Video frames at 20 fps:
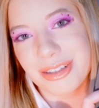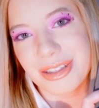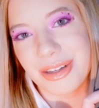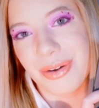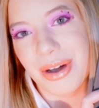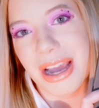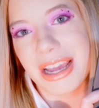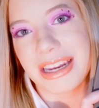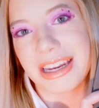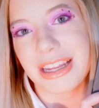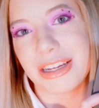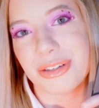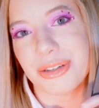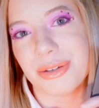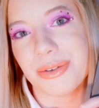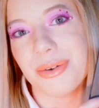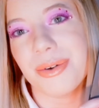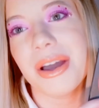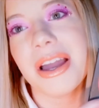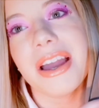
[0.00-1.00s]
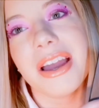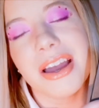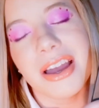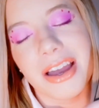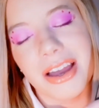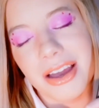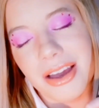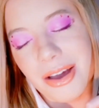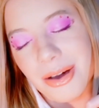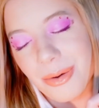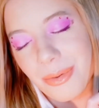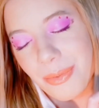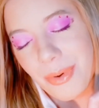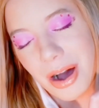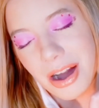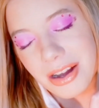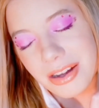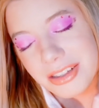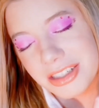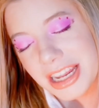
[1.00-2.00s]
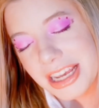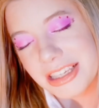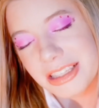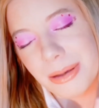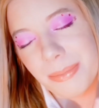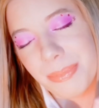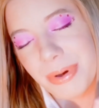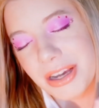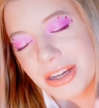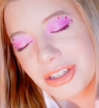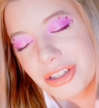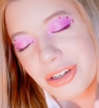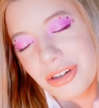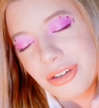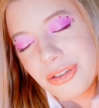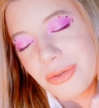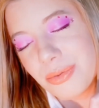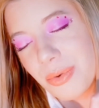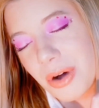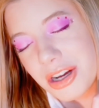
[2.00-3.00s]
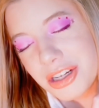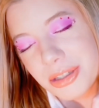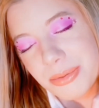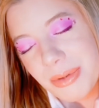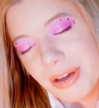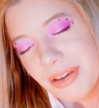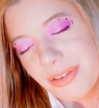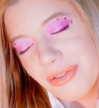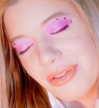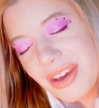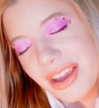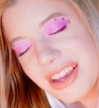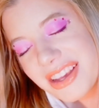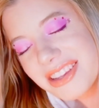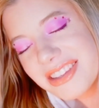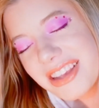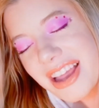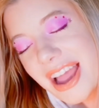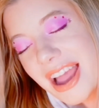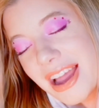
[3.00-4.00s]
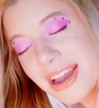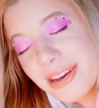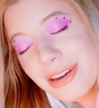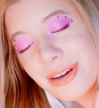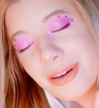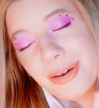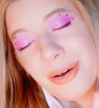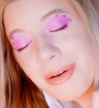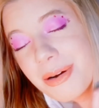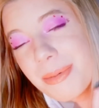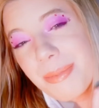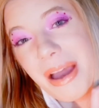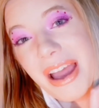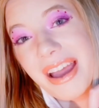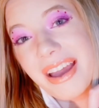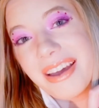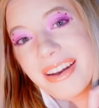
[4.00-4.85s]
I need to take some pictures, wash my face, and go to bed.